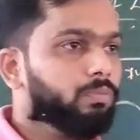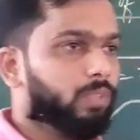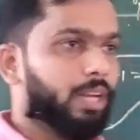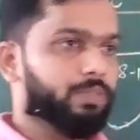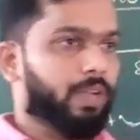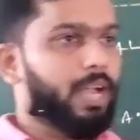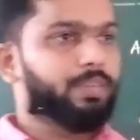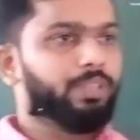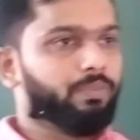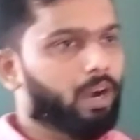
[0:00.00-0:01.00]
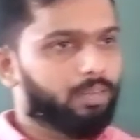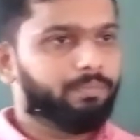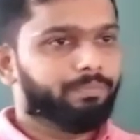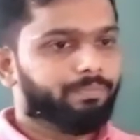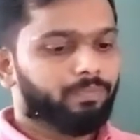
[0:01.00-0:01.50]
That is from activity
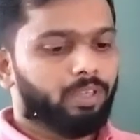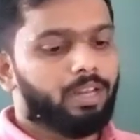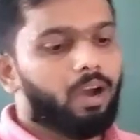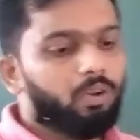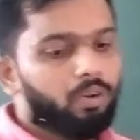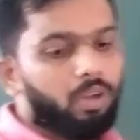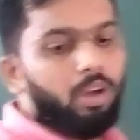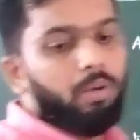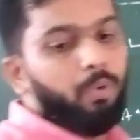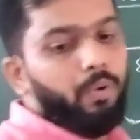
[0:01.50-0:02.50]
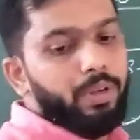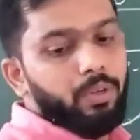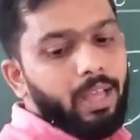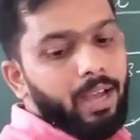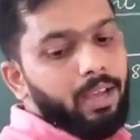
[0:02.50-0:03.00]
1. Now moving
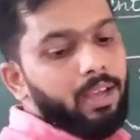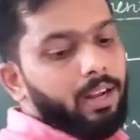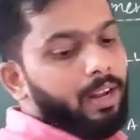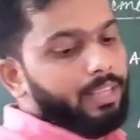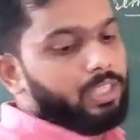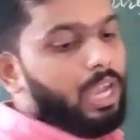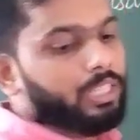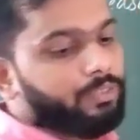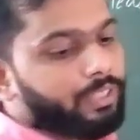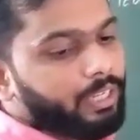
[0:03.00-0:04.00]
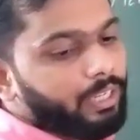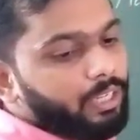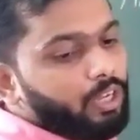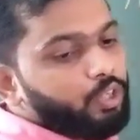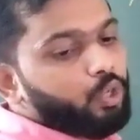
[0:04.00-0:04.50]
to the next
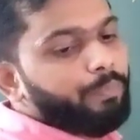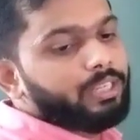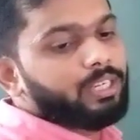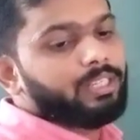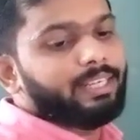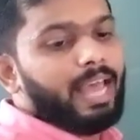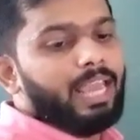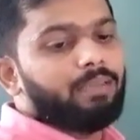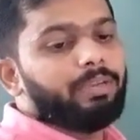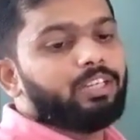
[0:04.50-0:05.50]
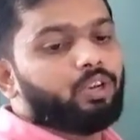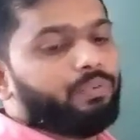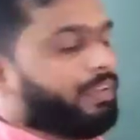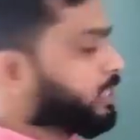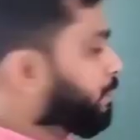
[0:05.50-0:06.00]
activity, to measure the diameter of a